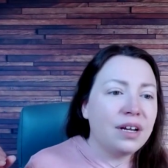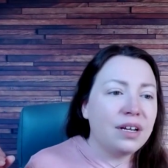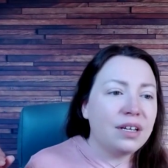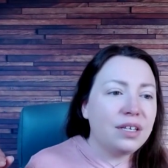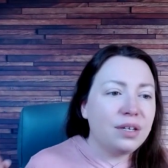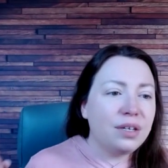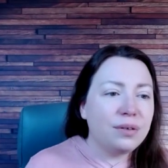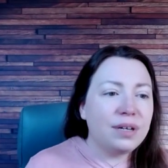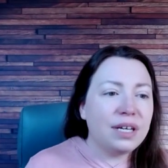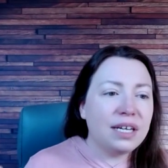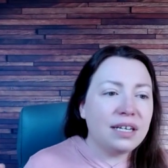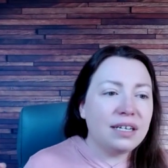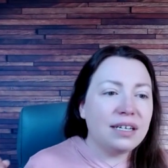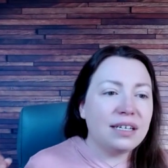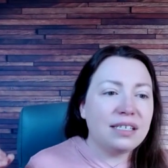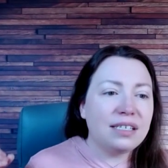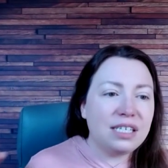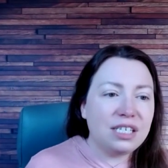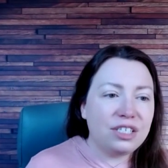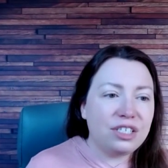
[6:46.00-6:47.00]
You can
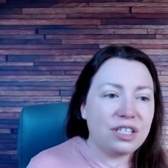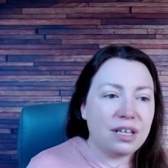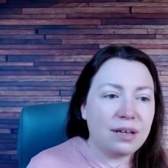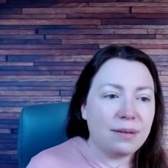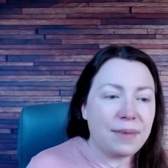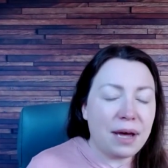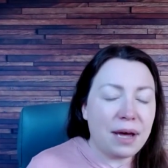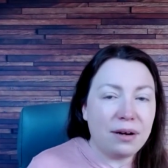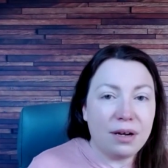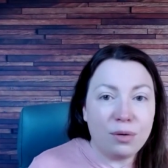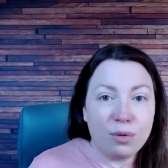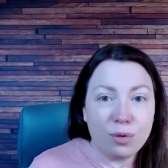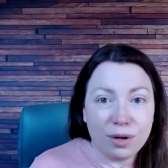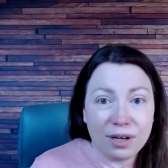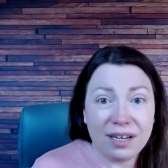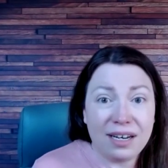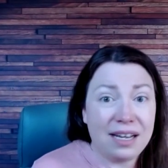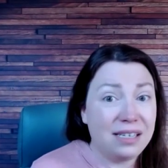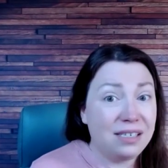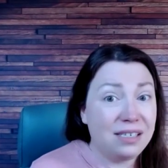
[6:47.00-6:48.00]
teach them how to
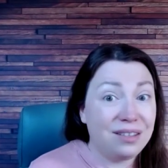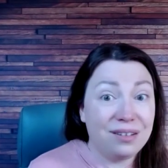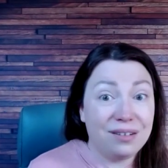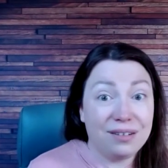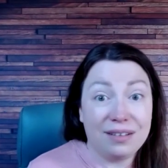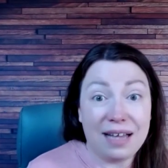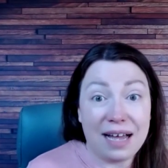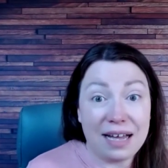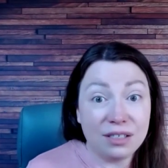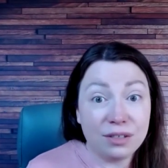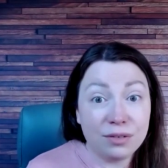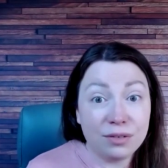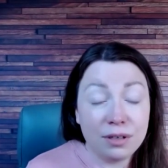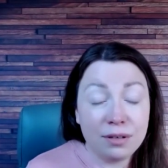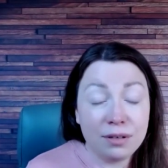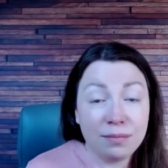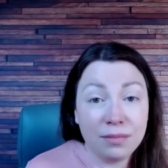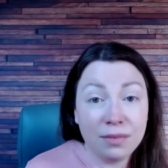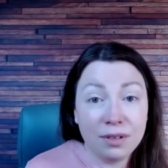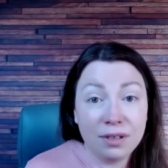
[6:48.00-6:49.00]
organize their
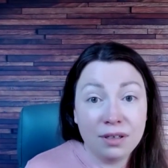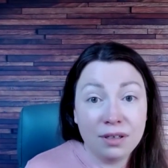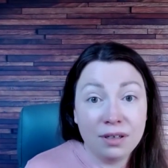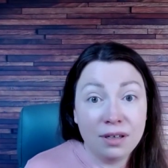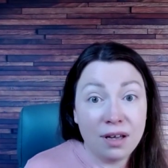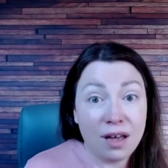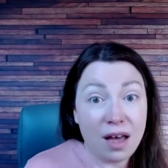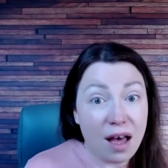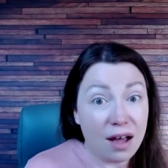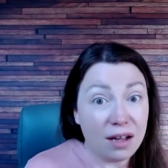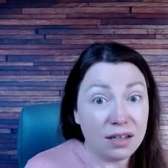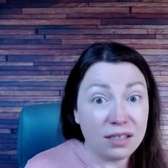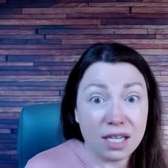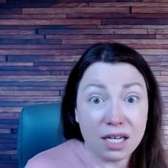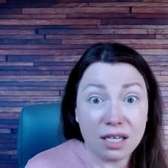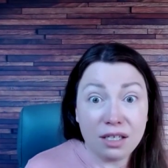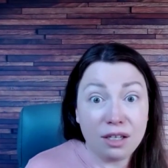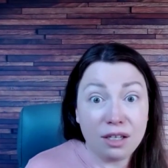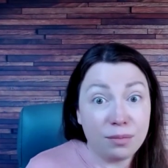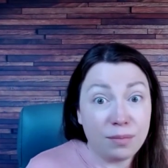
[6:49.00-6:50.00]
classroom. I'll
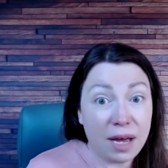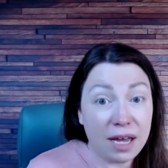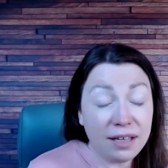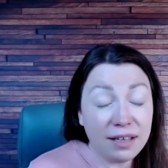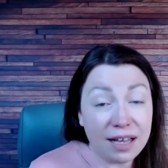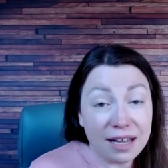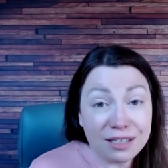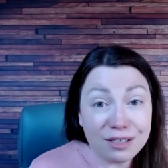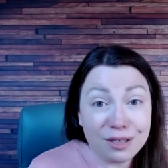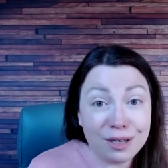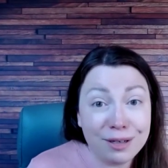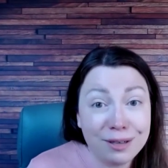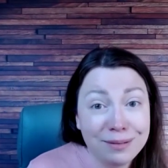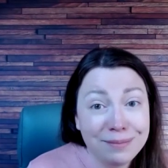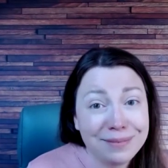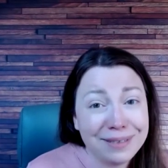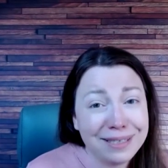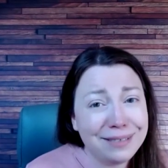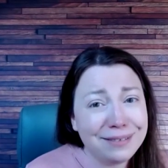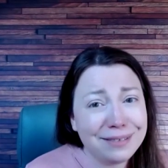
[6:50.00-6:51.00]
tell you, my classroom
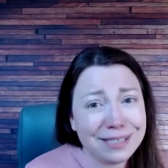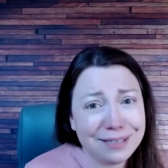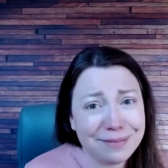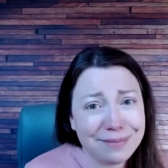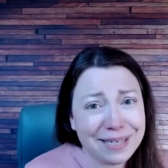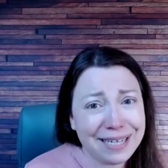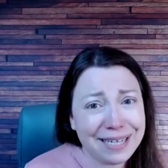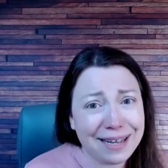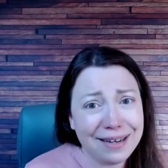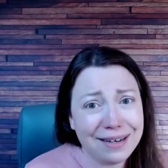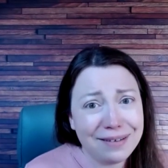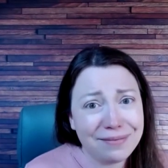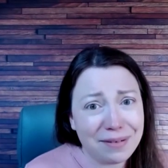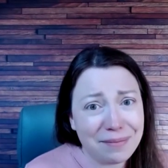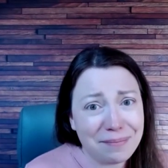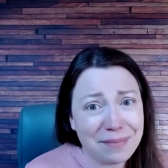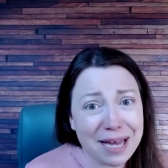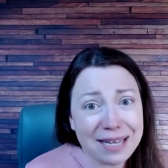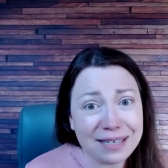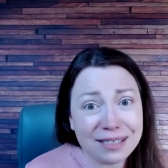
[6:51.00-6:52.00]
used to be kind of a
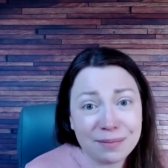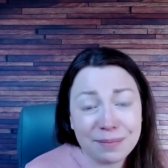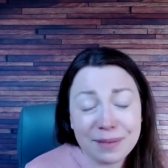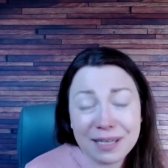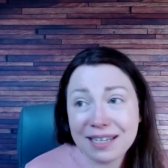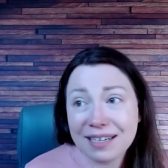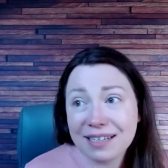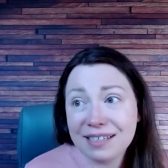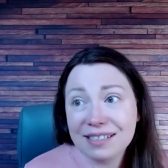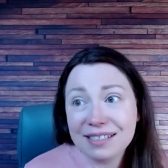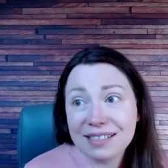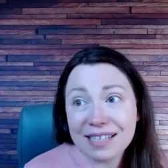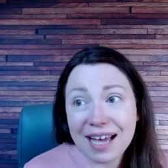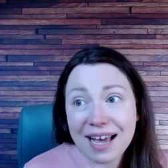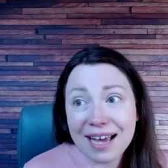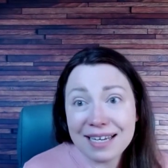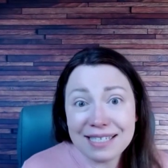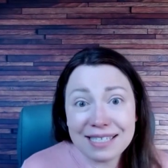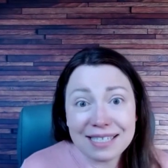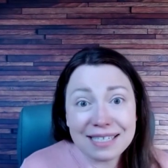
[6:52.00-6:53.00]
mess because
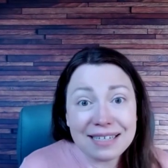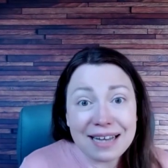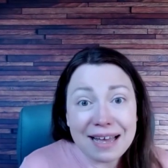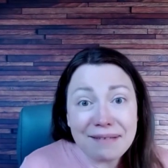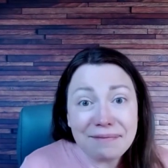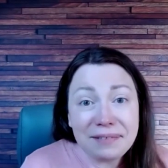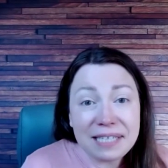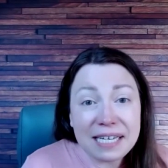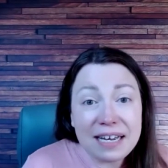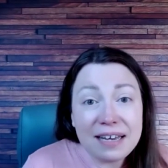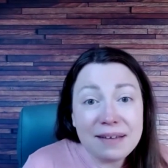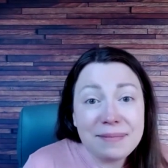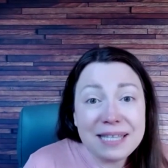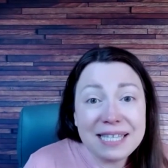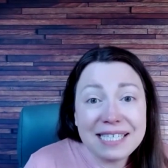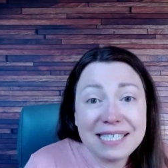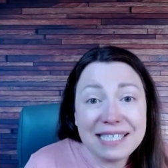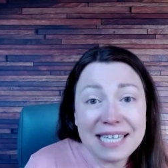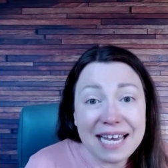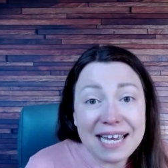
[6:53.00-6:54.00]
I didn't have time in
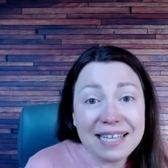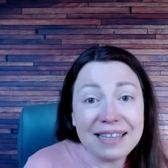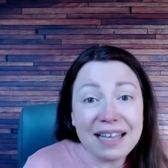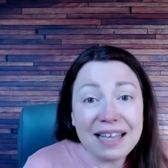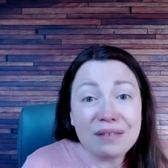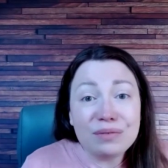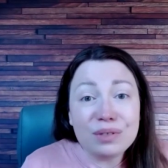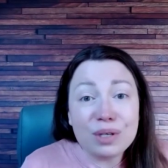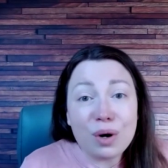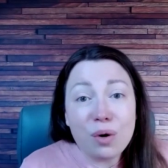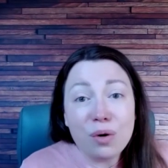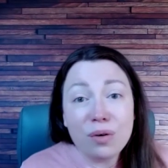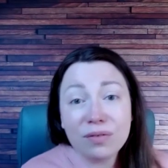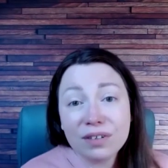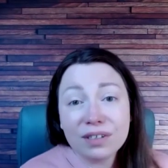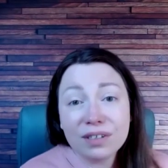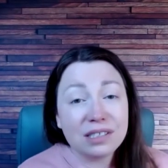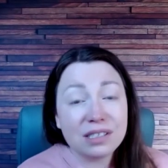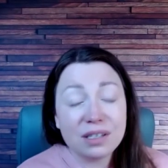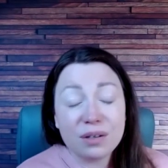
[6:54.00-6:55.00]
the day left
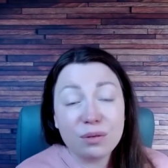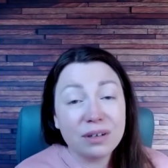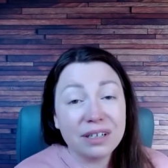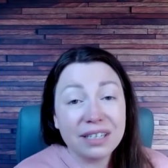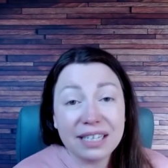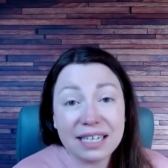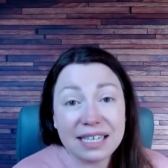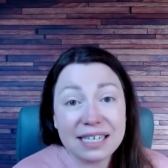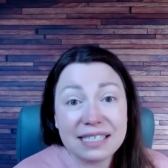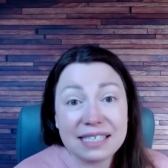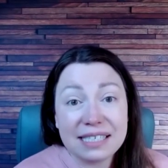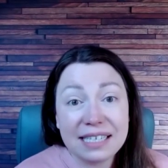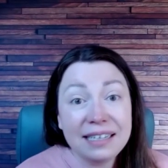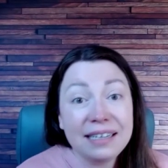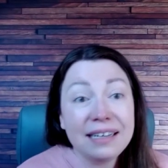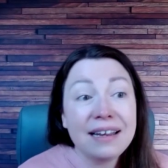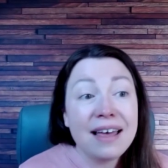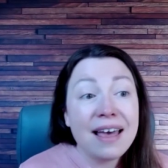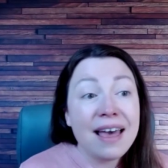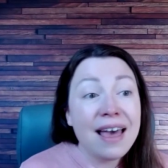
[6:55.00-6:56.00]
over to organize
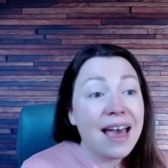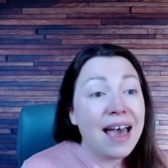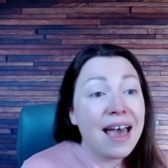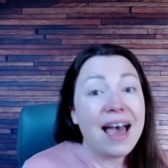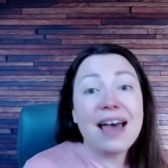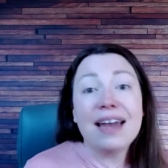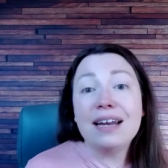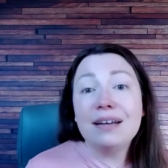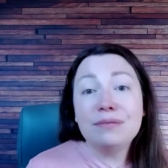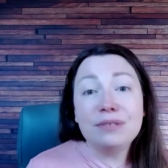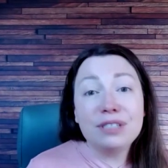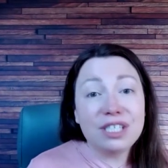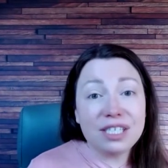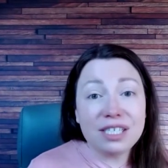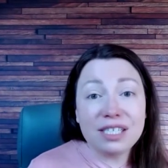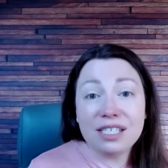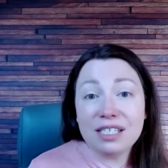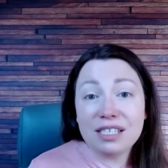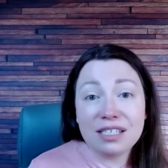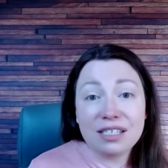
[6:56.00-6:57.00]
it. And I was
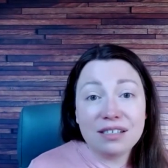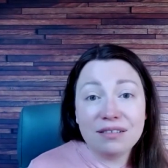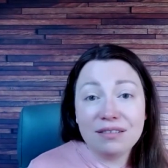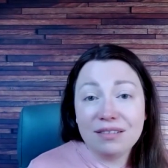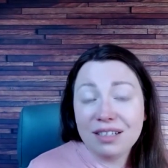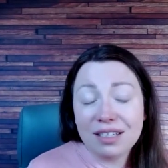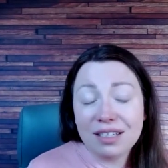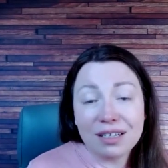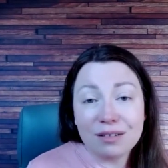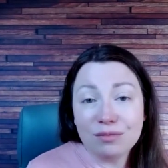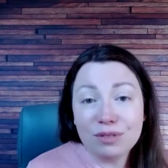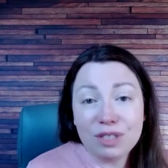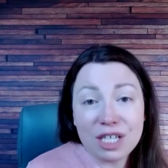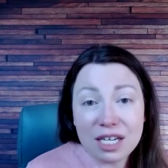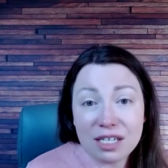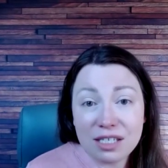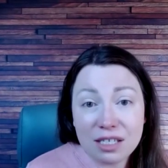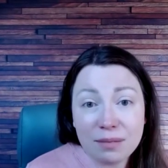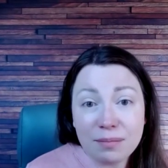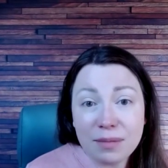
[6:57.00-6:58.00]
just,
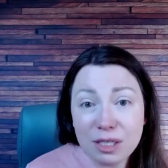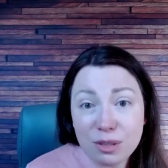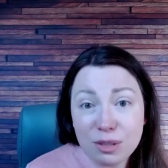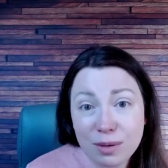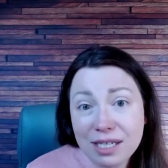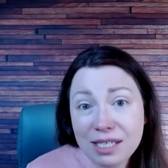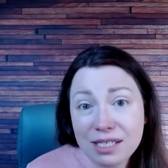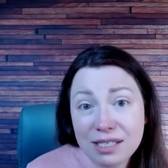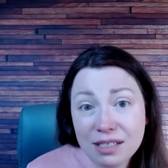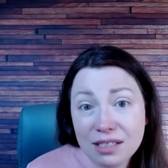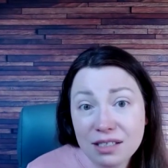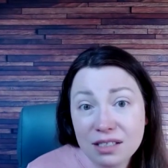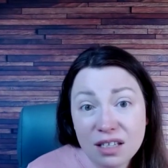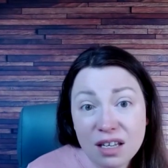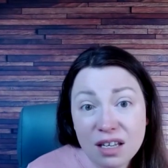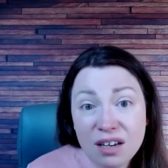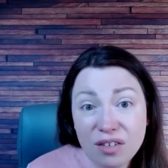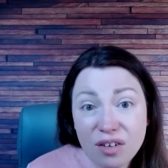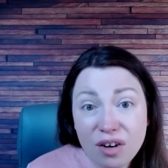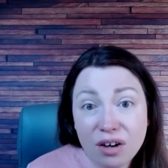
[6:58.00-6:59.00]
chasing my 26
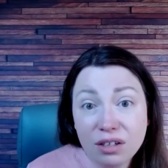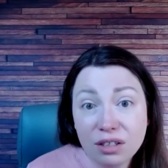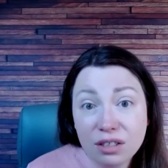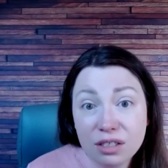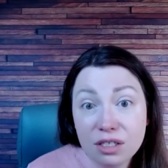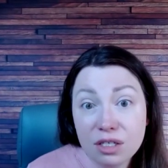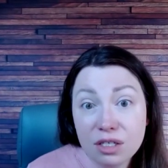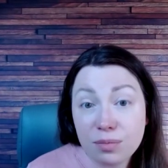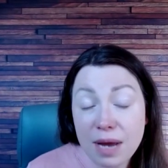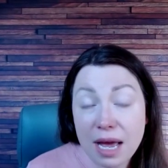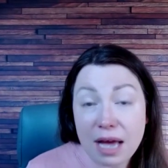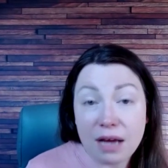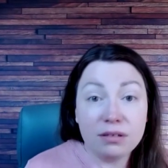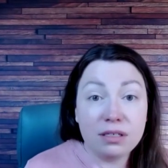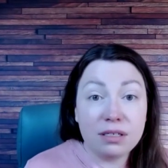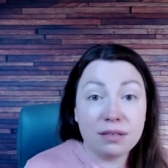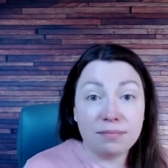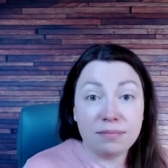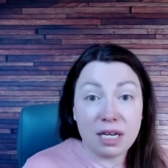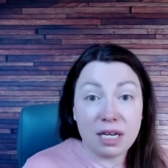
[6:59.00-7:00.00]
kindergartners
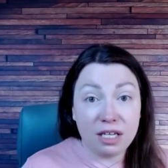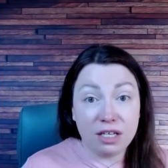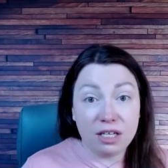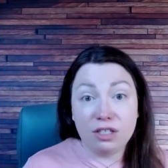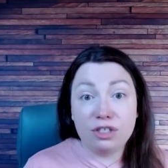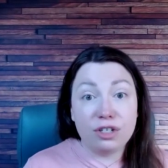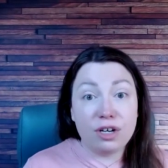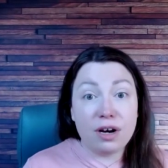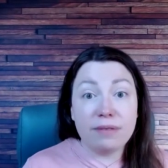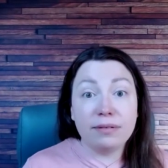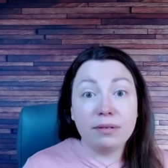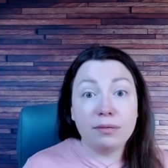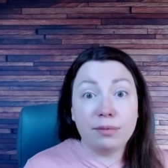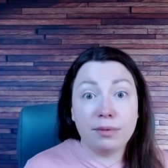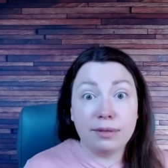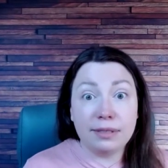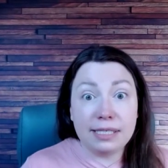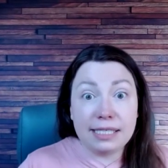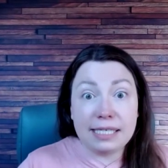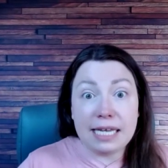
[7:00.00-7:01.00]
around and making sure
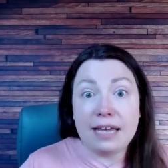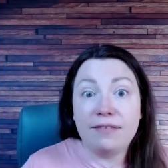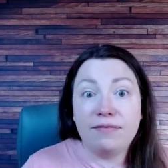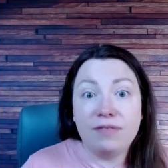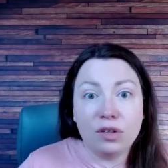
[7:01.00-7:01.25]
everyone was safe